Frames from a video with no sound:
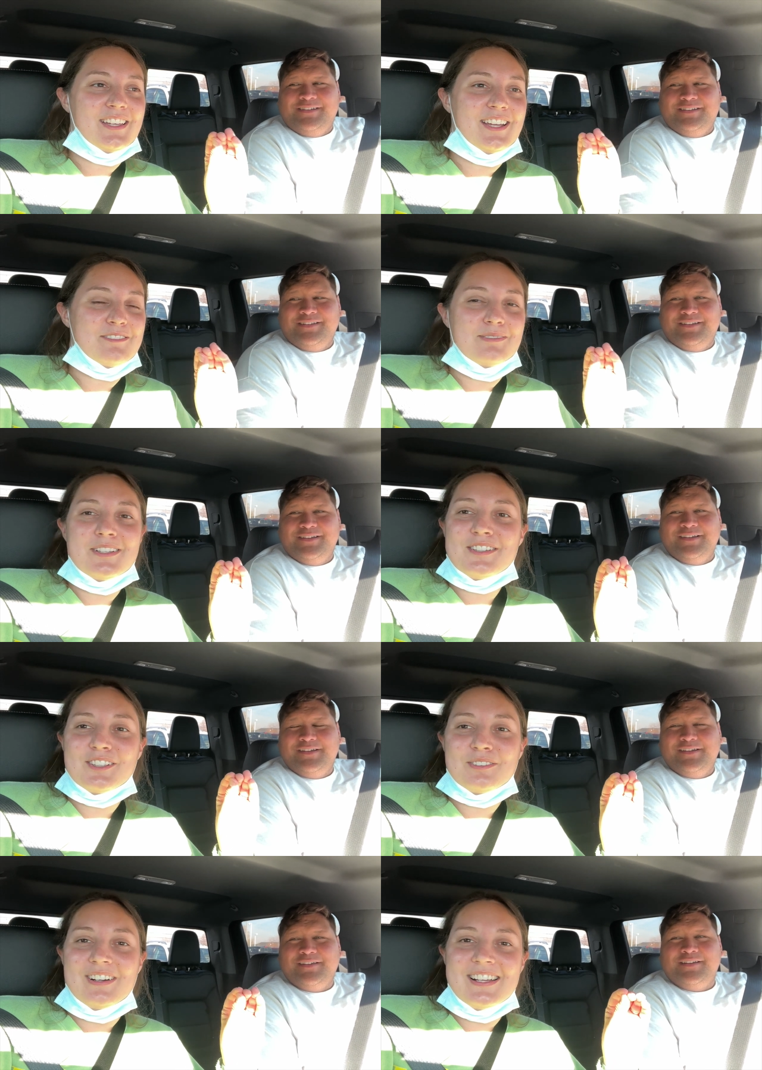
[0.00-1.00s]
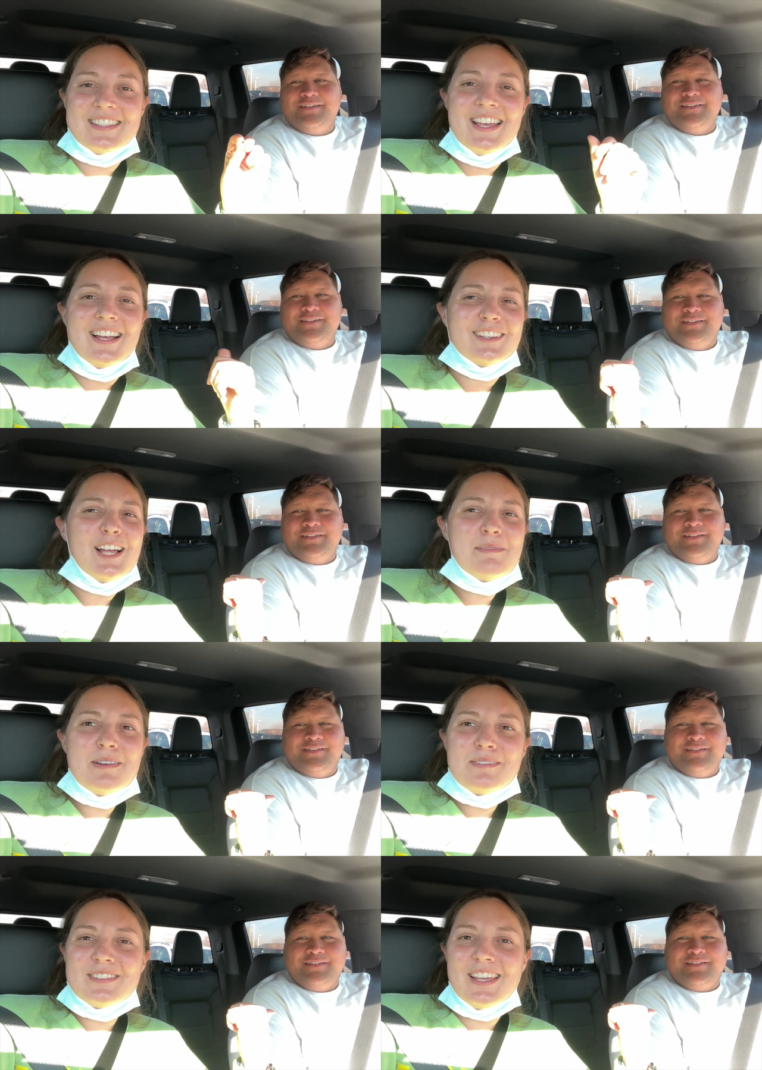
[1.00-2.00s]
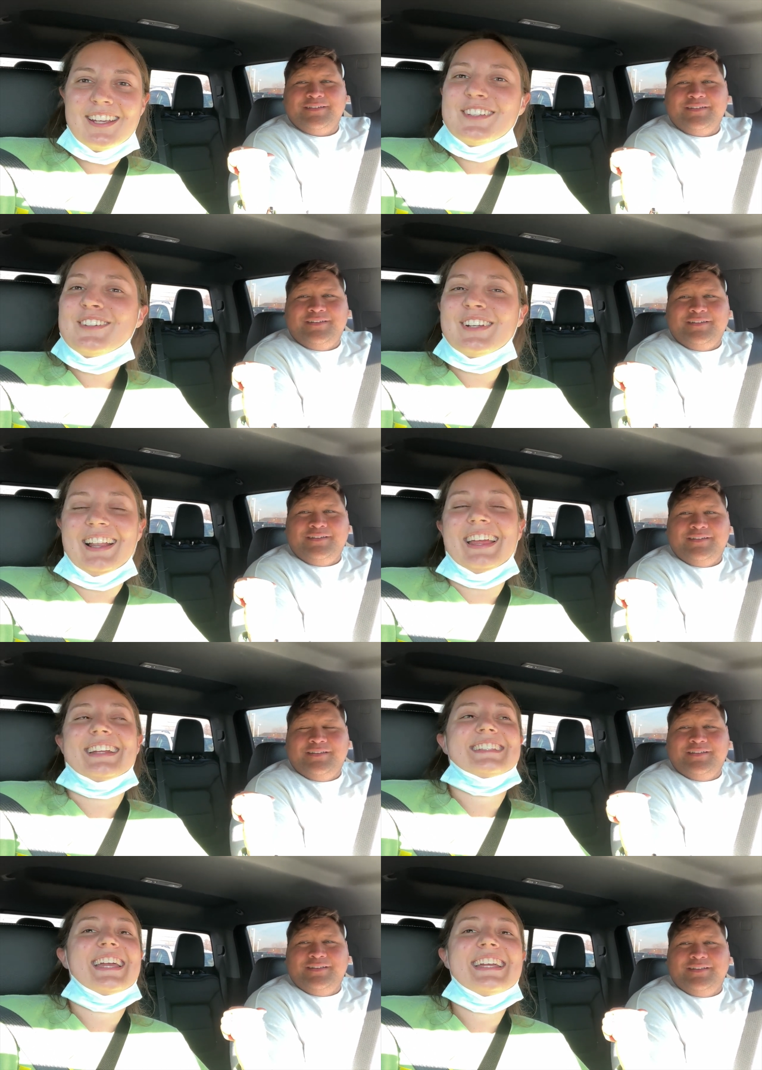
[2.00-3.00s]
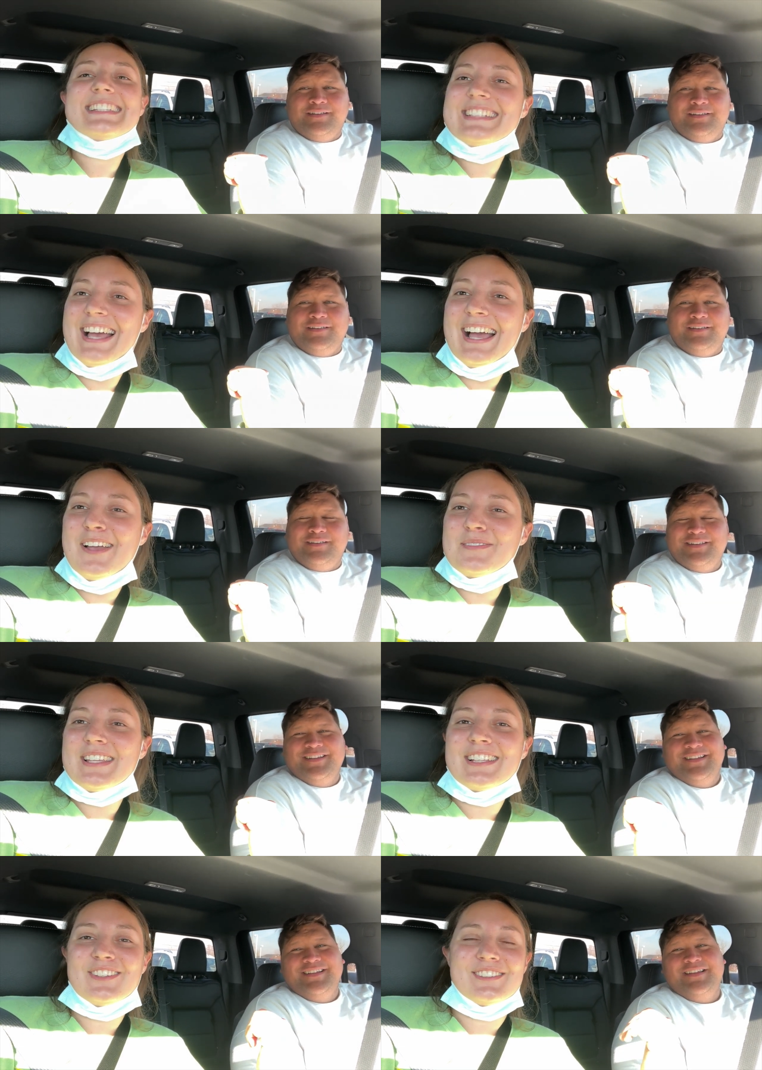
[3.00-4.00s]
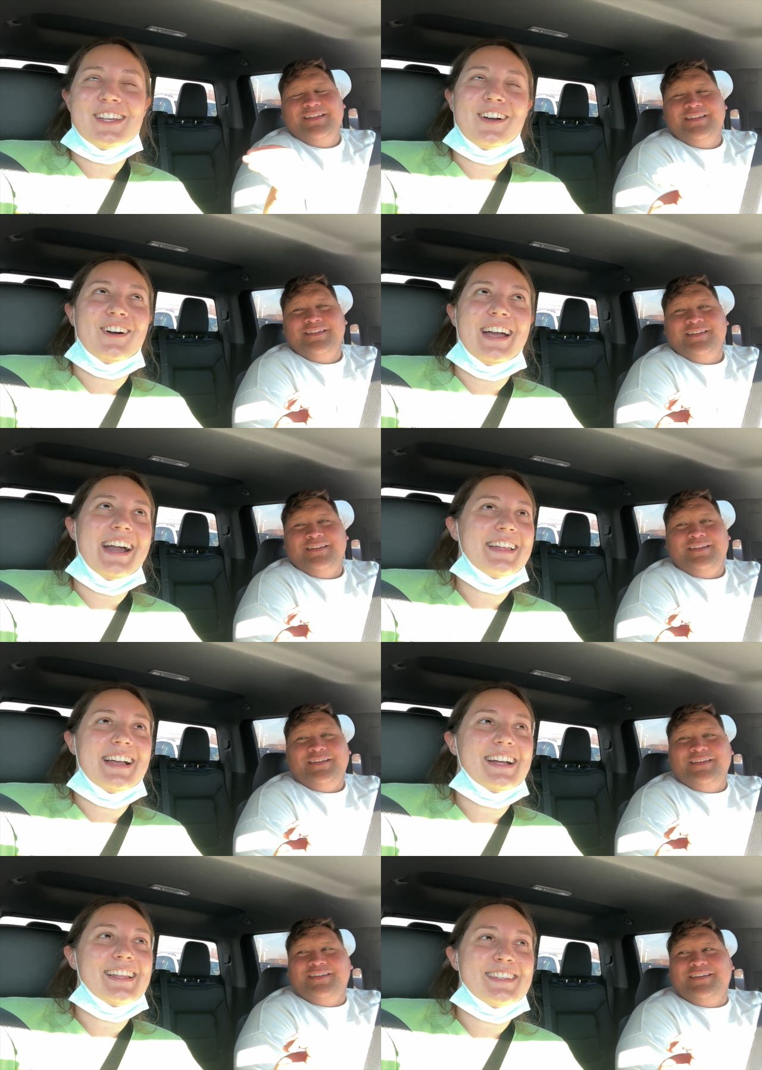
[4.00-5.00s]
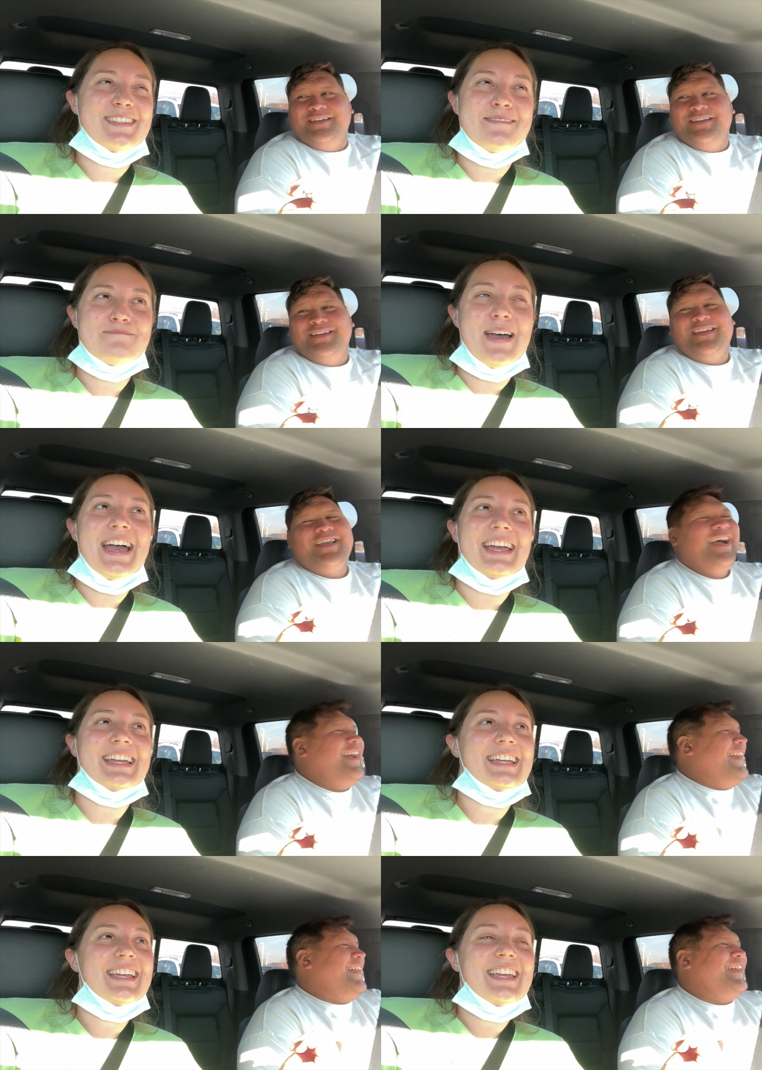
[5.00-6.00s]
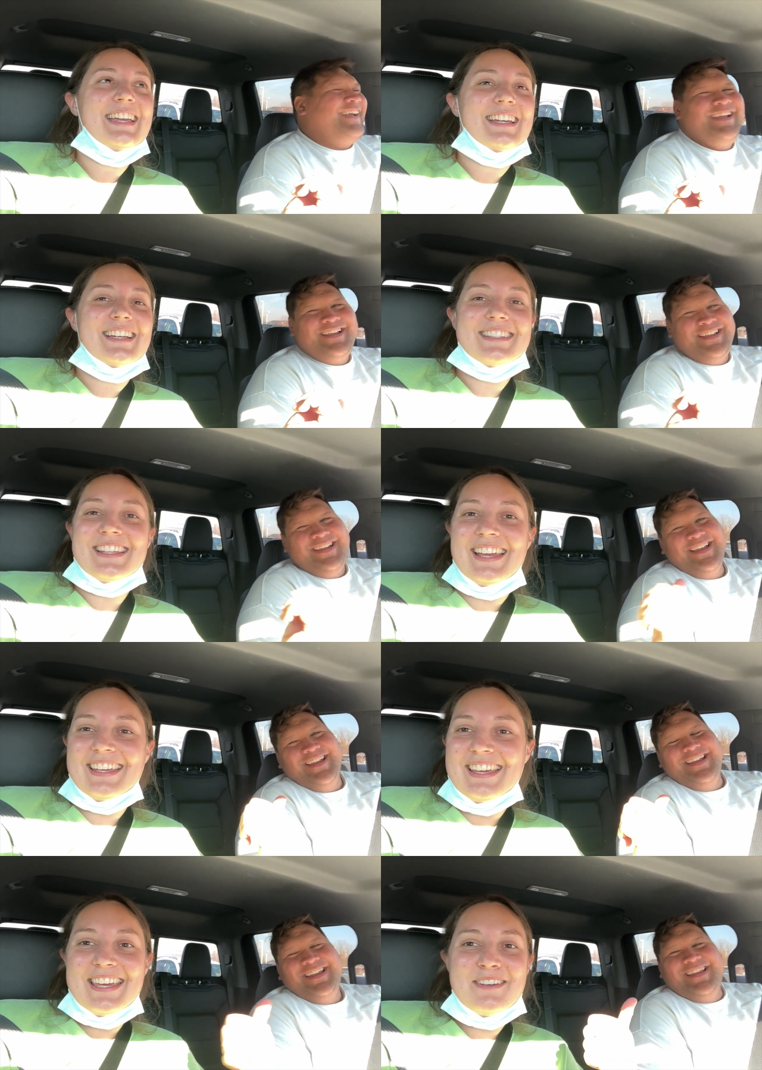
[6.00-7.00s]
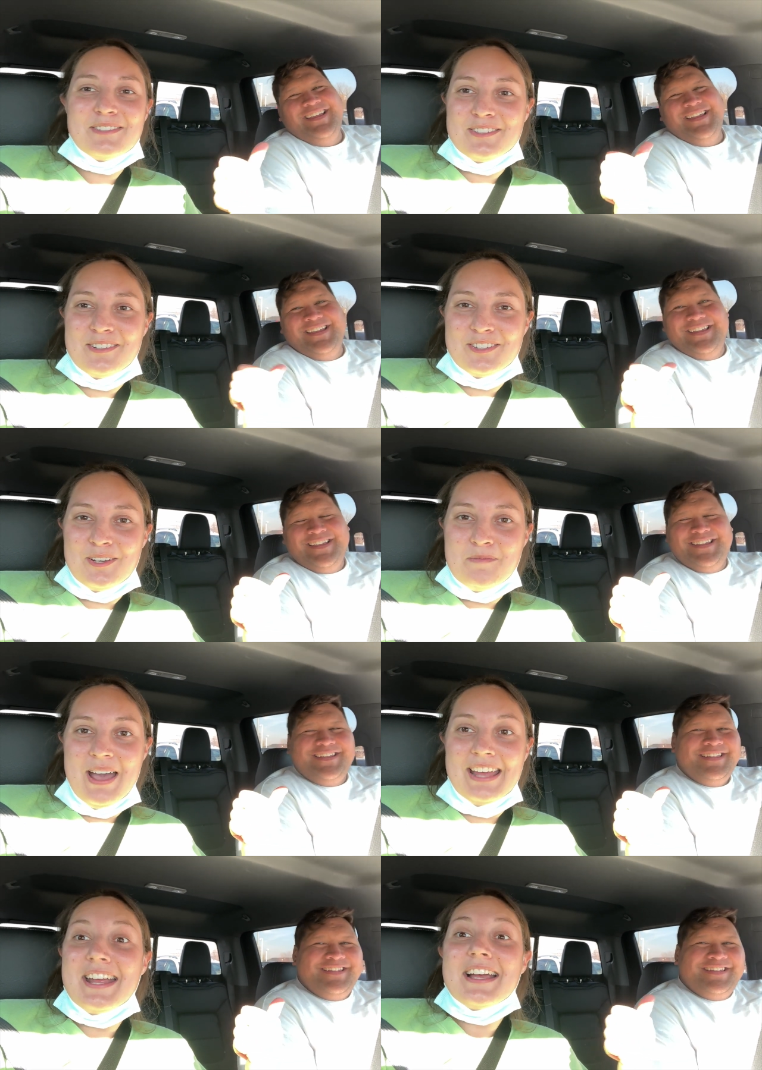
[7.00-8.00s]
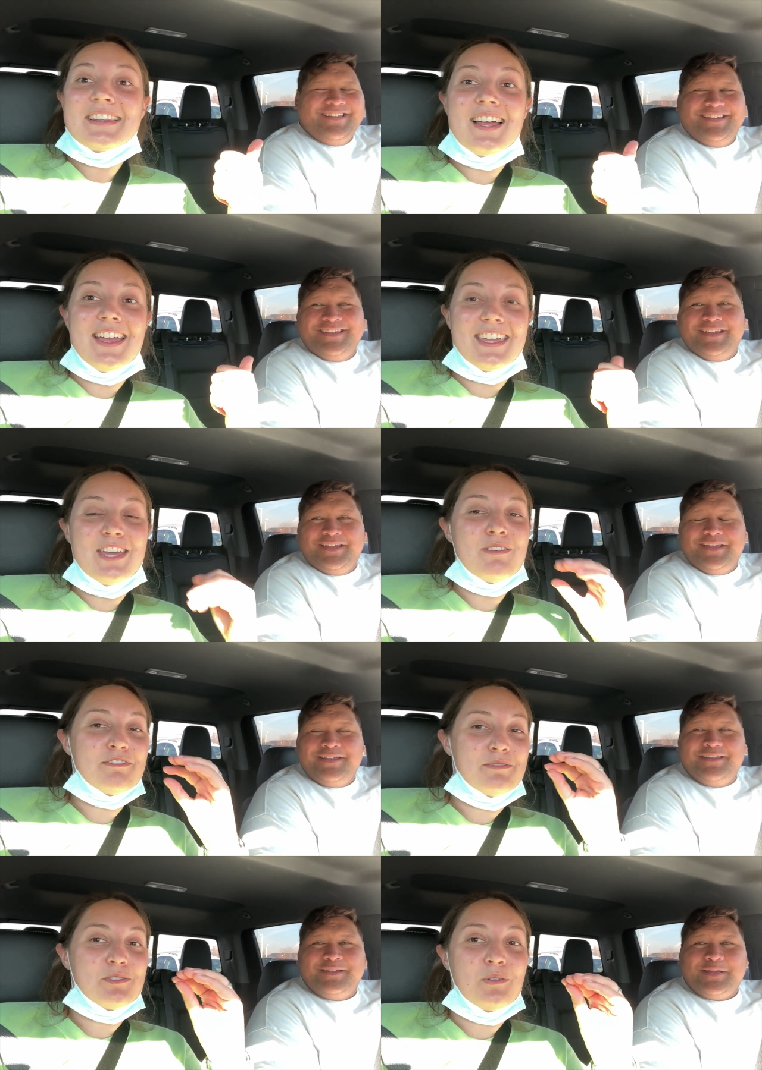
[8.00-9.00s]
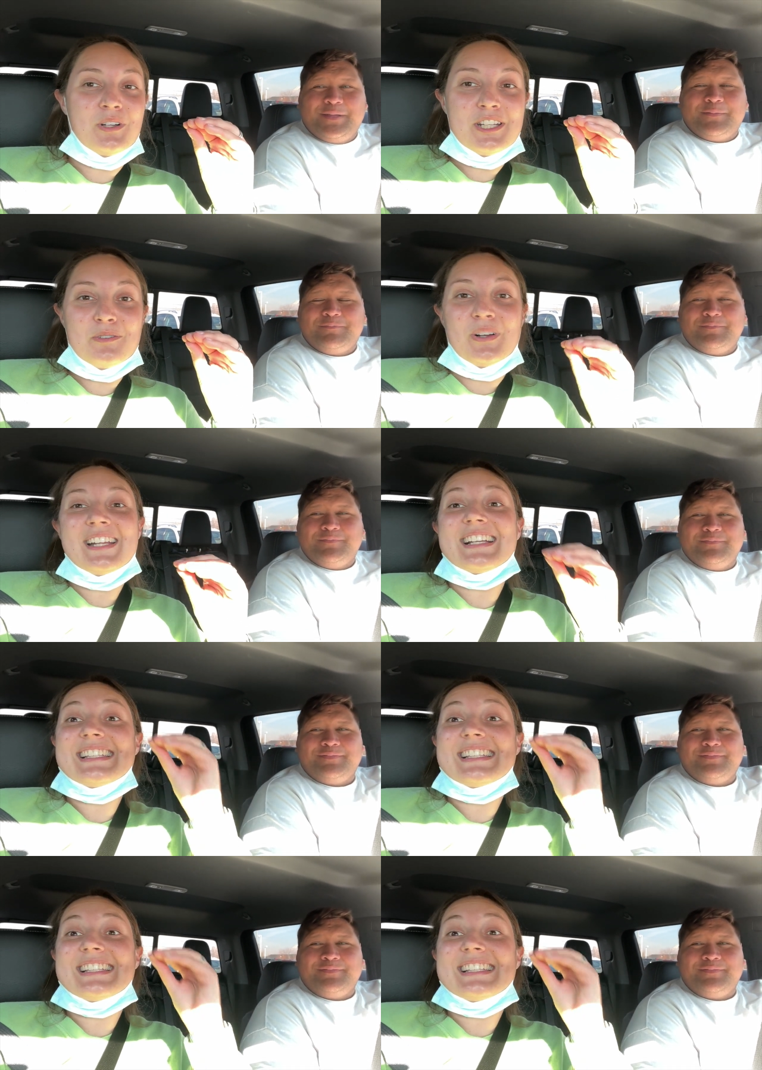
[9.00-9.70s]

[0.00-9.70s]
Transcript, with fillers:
Speaker 1: like once or twice. Laver was like doing it like ten times, and so I was like, oh, I, ha I got this in the bag, because like he was doing so bad. Like it went from twenty twenty to